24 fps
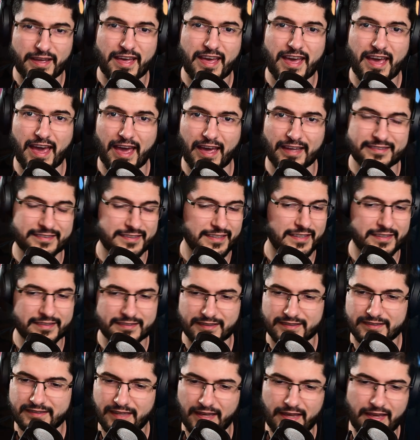at the end of the
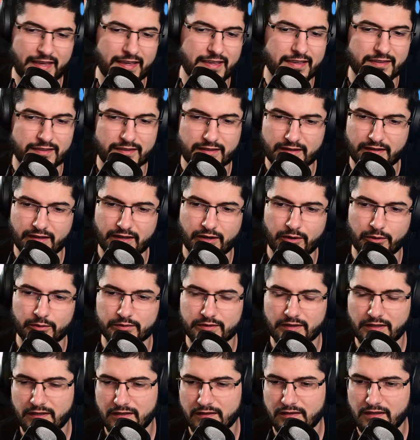day, you know,
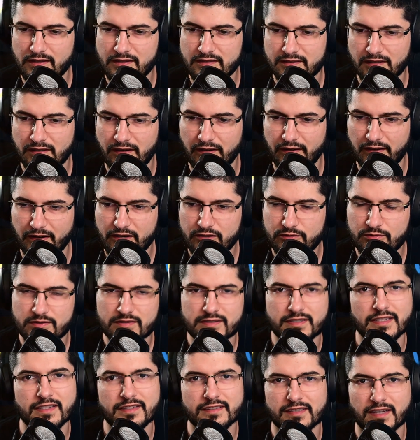th these are
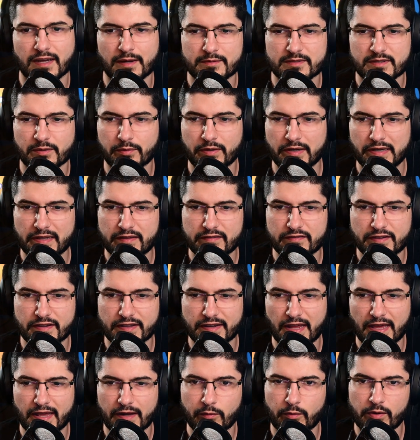interesting times that we live in
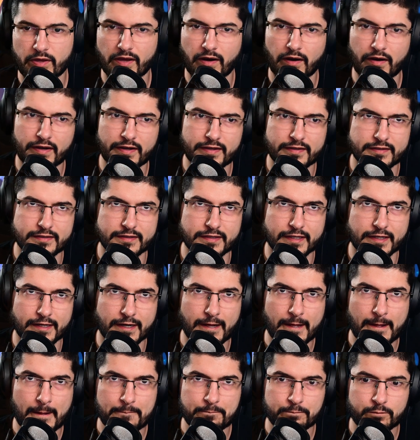and we either
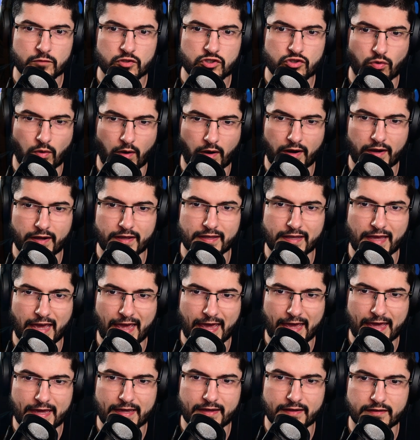try
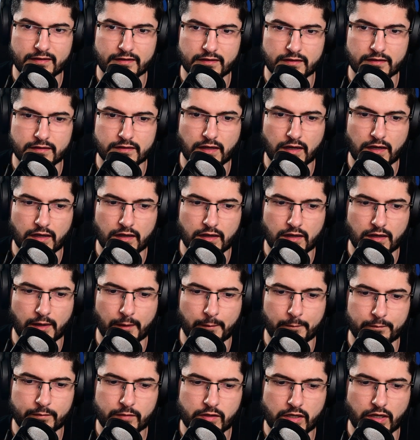and, um,
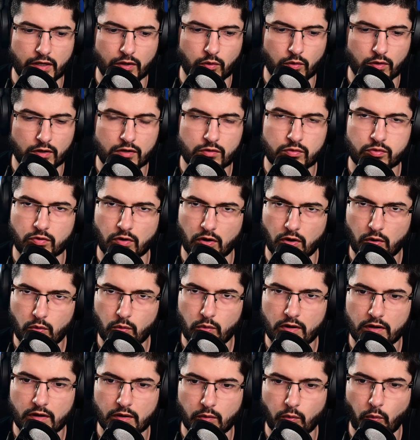you know, grow
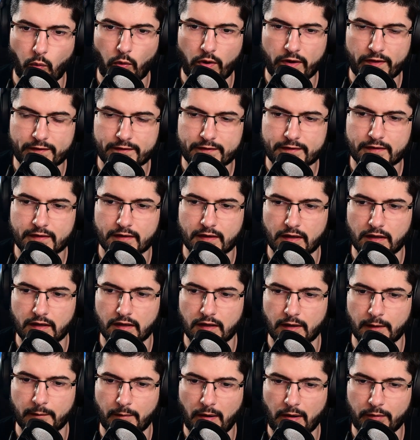with
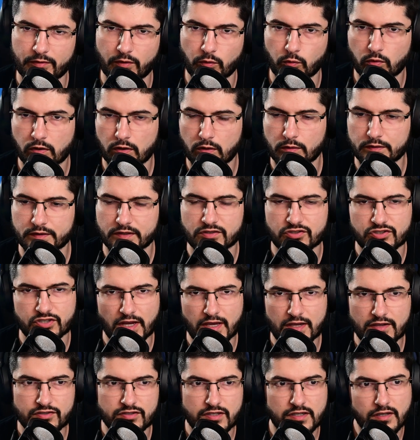um, how the world is
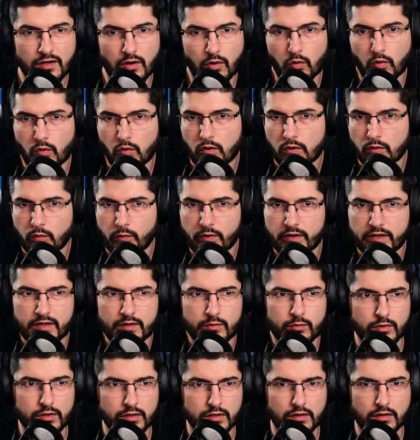changing or we
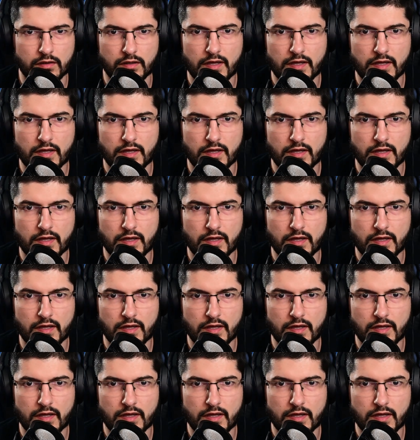will